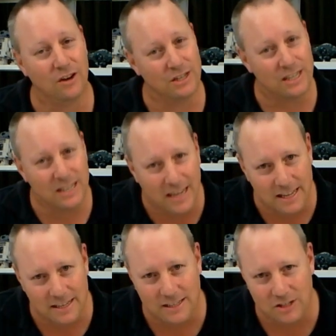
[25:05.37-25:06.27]
I didn't get
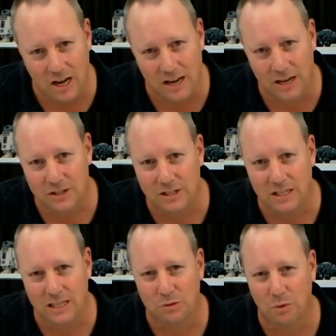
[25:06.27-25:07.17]
Ninjago City.
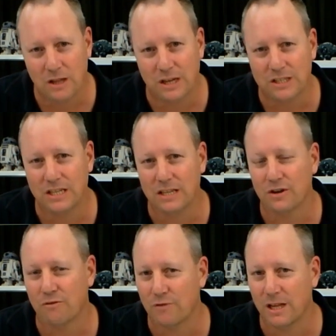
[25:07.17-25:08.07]
It's one of those sets I
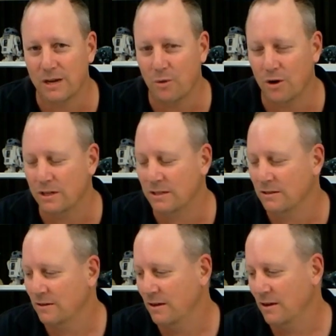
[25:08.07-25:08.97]
really wanted.
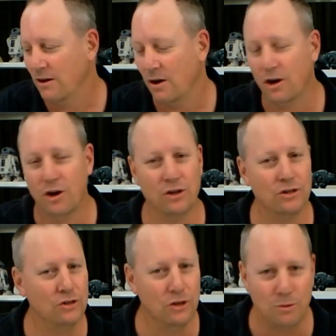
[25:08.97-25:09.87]
I heard
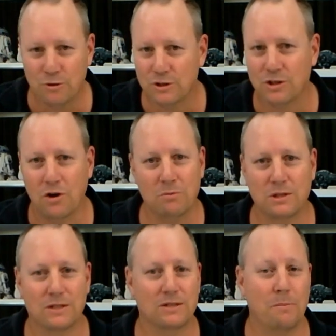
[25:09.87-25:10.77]
numerous times
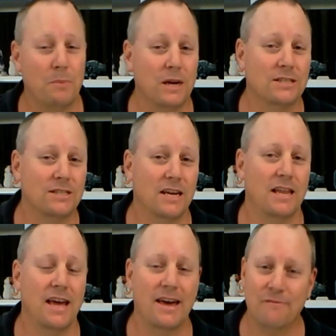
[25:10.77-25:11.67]
it's the best set
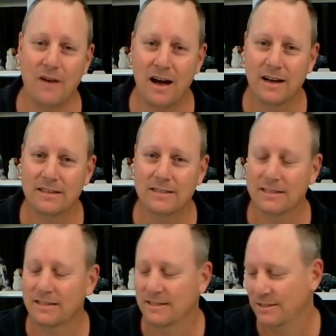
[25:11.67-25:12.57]
ever.
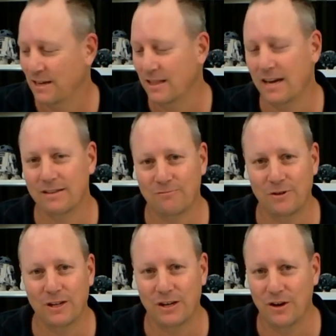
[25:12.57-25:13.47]
So that
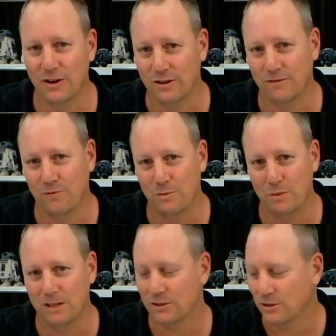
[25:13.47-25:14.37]
really hurt for
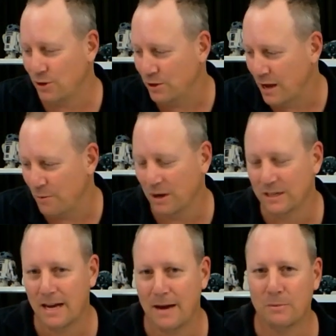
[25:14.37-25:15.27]
me to turn that one
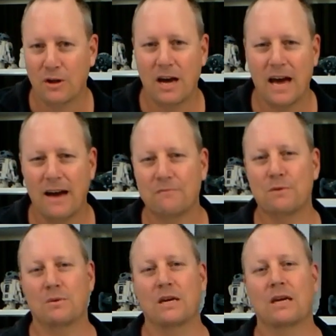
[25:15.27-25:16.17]
down. But I have to
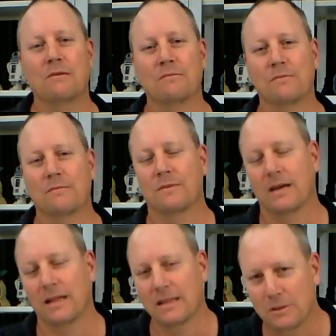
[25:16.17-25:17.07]
be
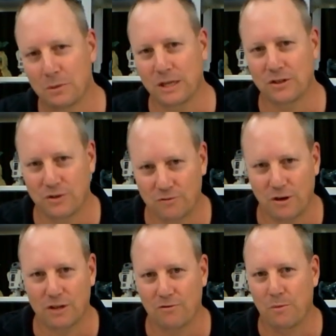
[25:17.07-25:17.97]
a little bit
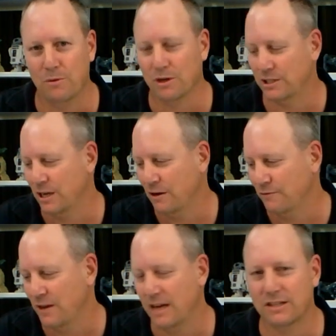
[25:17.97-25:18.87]
stricter on myself
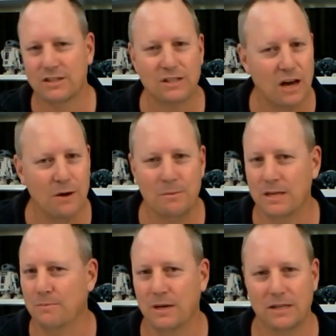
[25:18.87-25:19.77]
now. There's so many
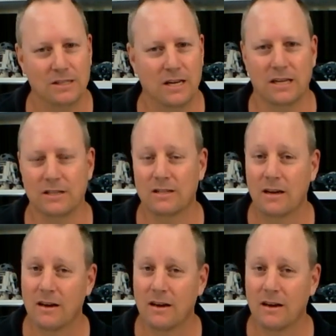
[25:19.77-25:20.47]
big sets.